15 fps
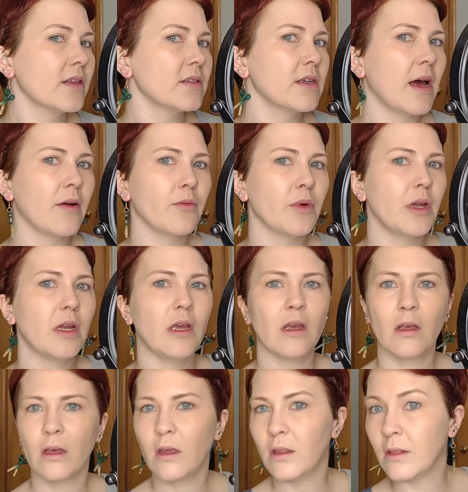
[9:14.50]
not
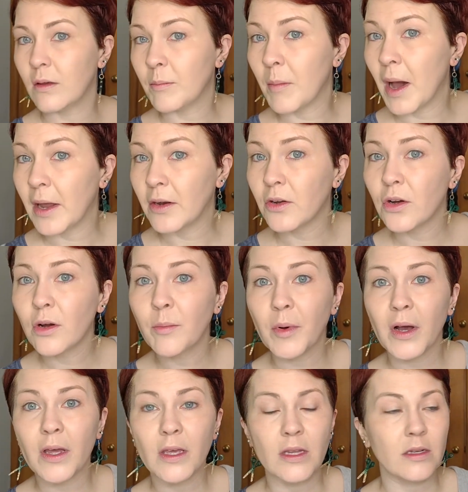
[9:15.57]
reading in the monitor,
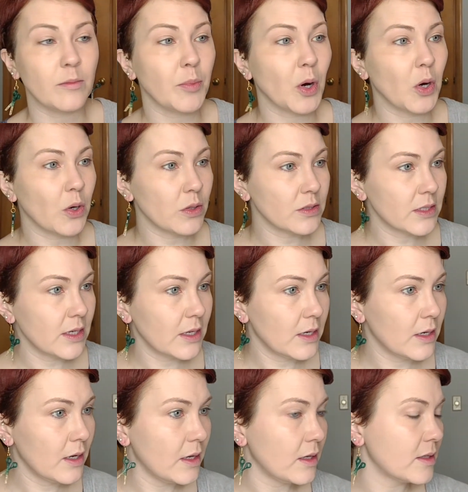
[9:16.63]
but in
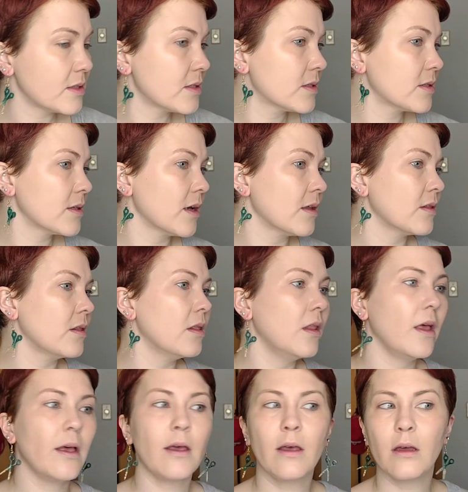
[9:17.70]
person it's a
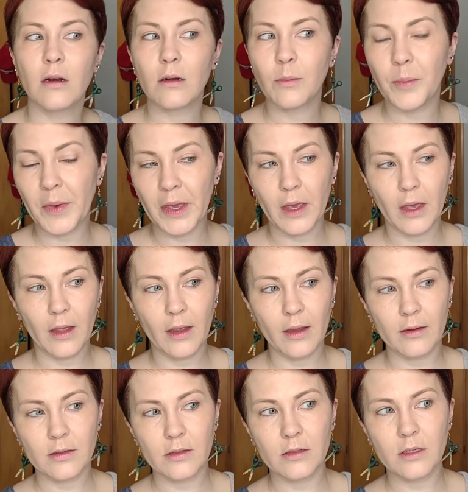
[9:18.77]
little
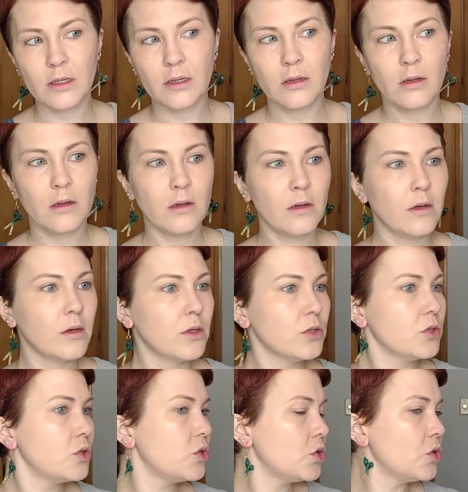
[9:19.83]
bit
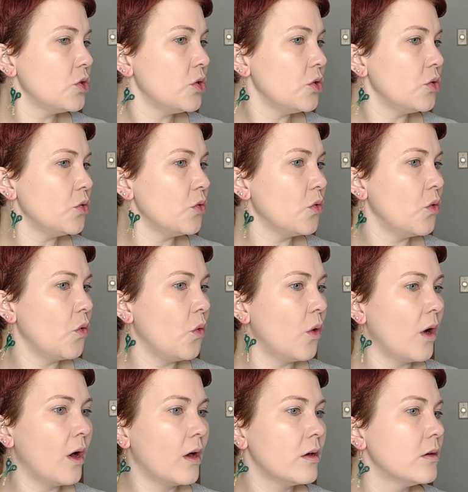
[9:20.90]

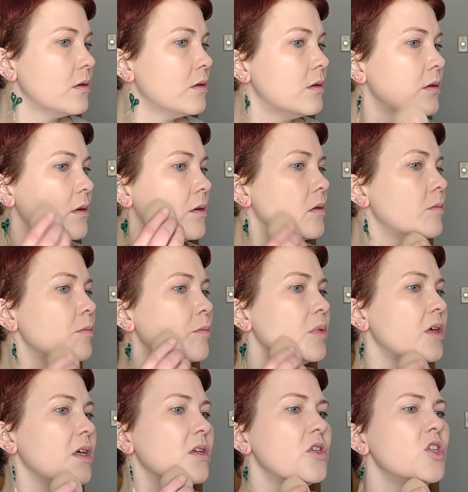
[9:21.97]
too
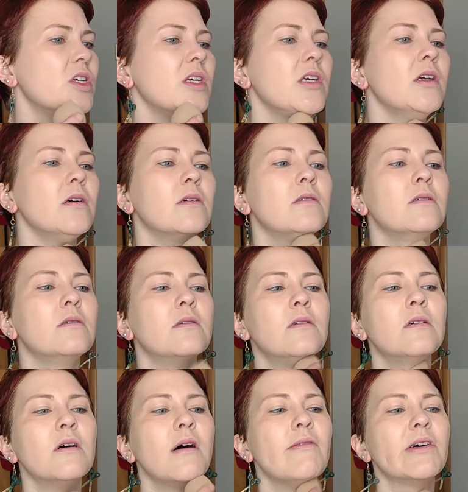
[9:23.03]
peachy
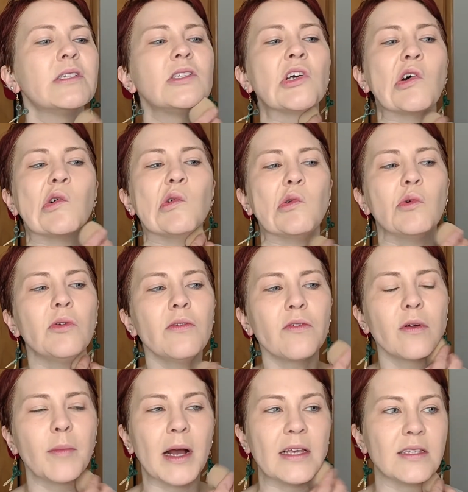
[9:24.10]
of a tone
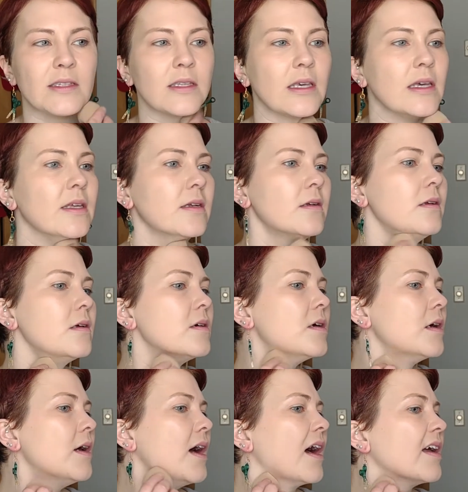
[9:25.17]
for my skin.
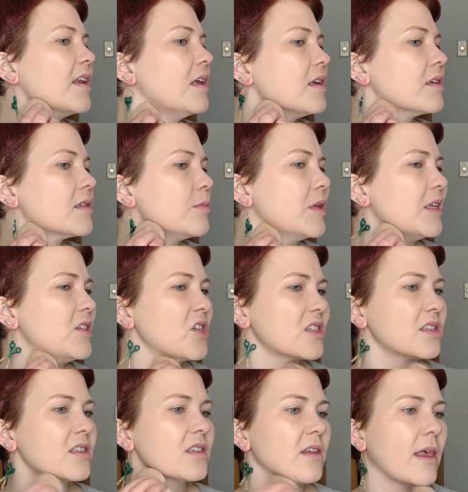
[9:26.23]
I need it to be
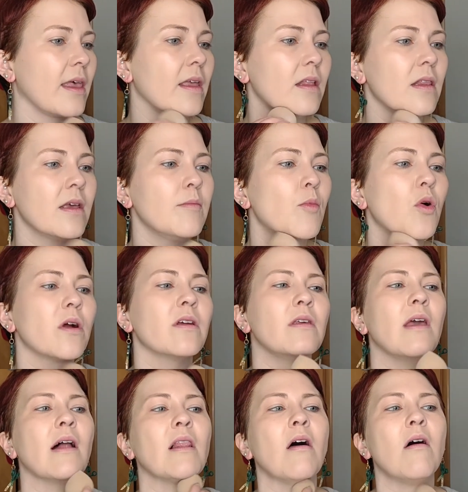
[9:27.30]
just slightly more
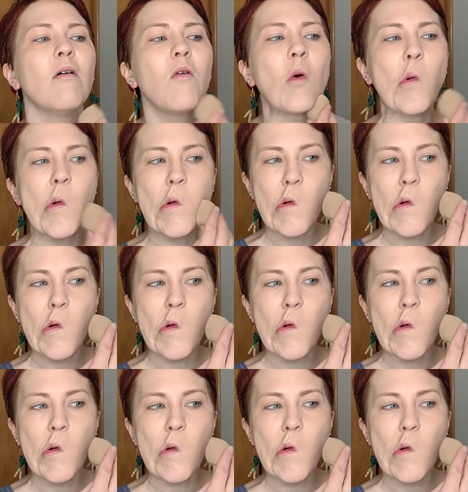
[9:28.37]
yellow